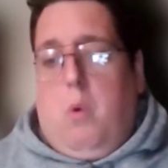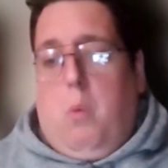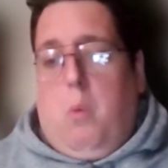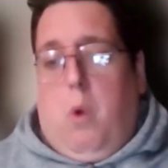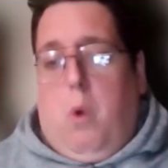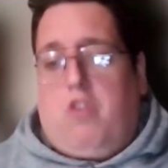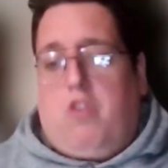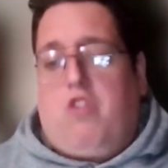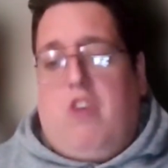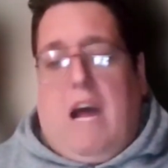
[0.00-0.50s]

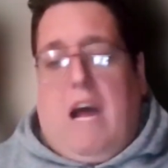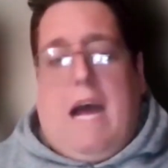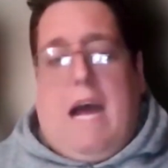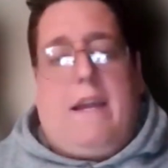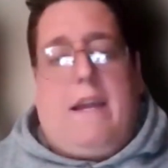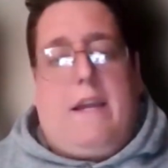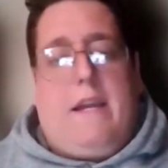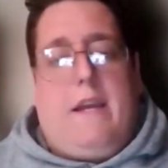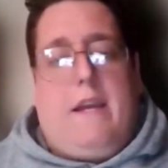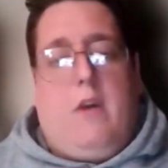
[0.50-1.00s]
what
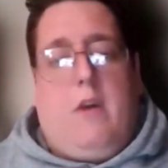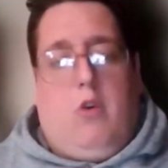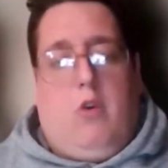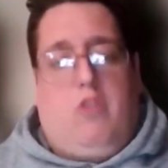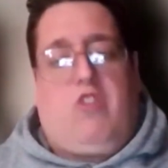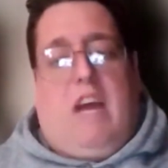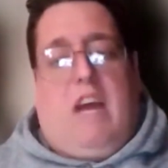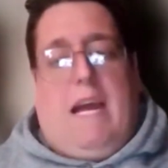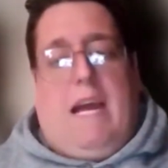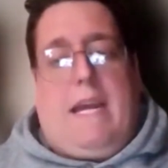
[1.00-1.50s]
signing
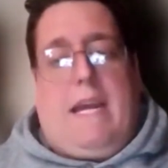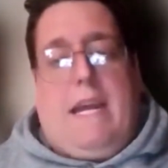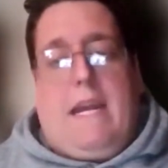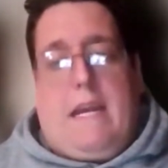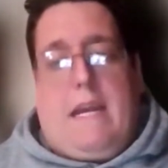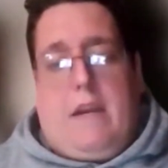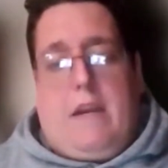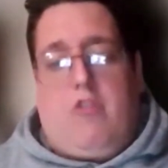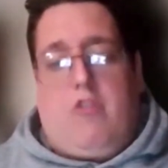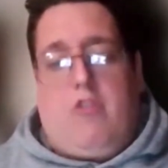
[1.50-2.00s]
or
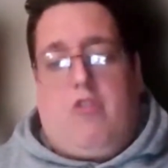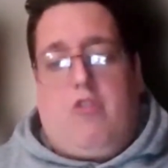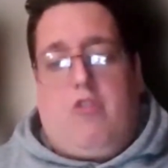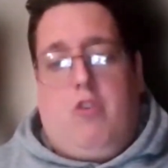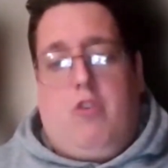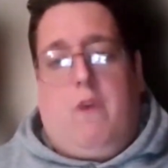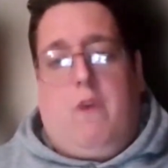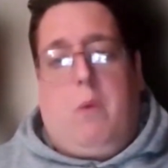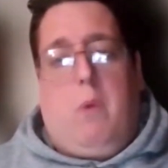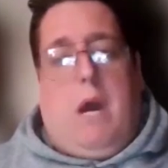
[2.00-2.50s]
signings
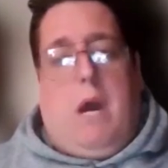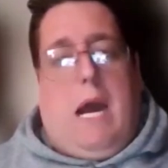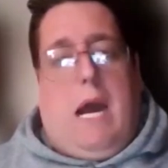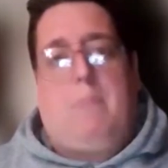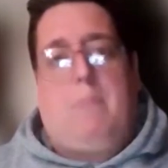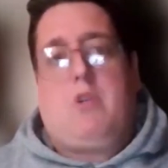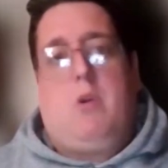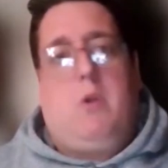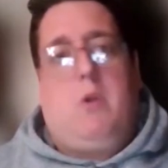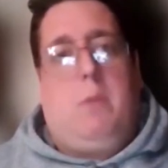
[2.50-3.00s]
do you think were
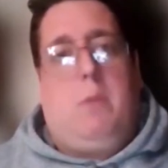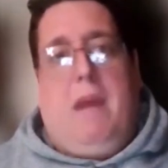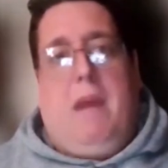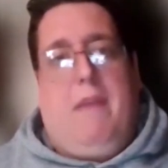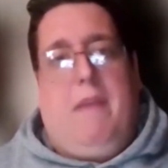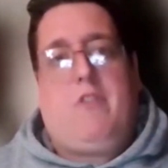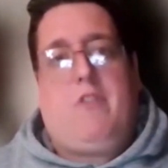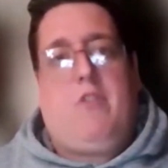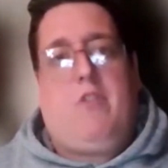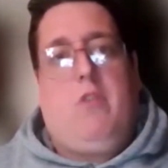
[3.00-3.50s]
absolutely
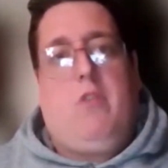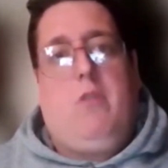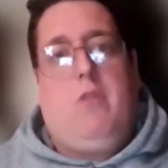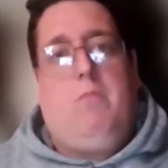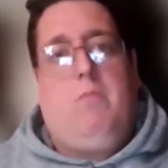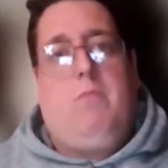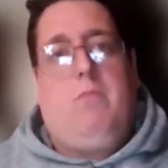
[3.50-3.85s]
pivotal